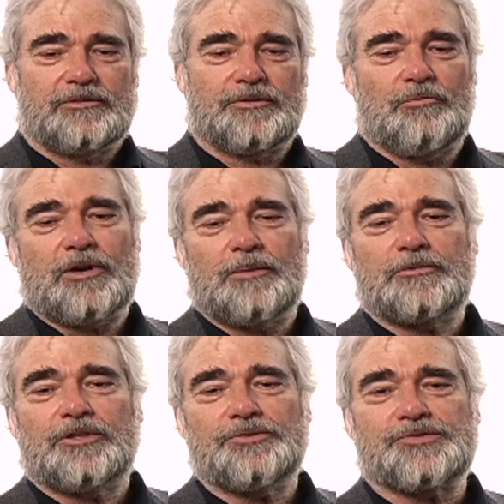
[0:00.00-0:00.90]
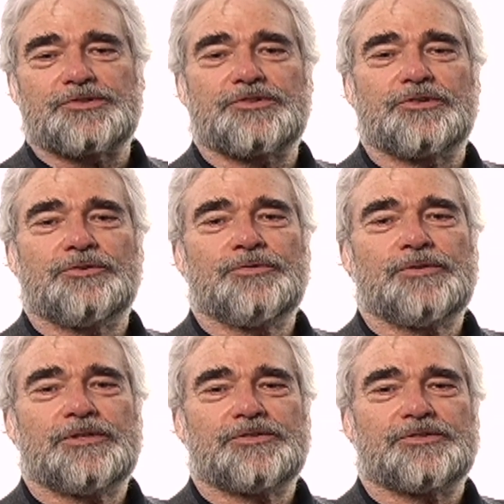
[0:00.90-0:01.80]
The one I'm closest to
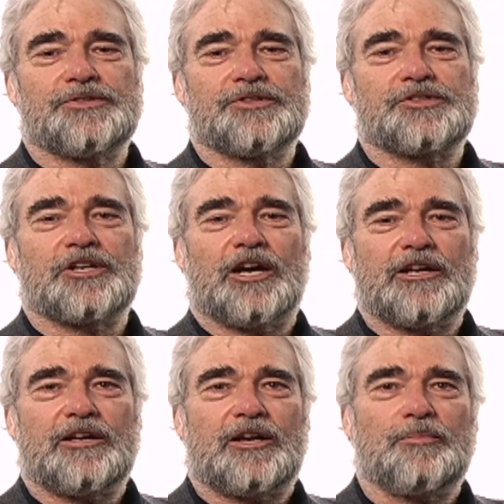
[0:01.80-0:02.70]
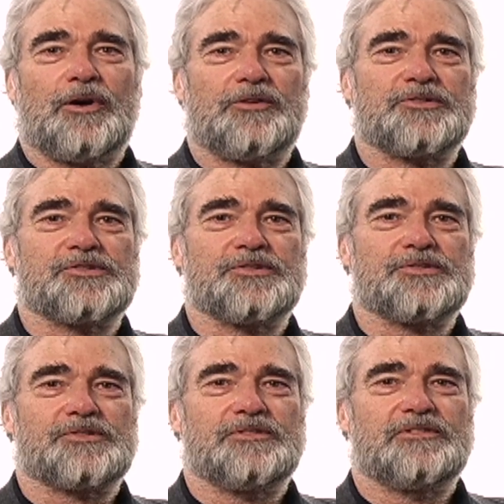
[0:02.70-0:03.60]
is this Gaia hypothesis.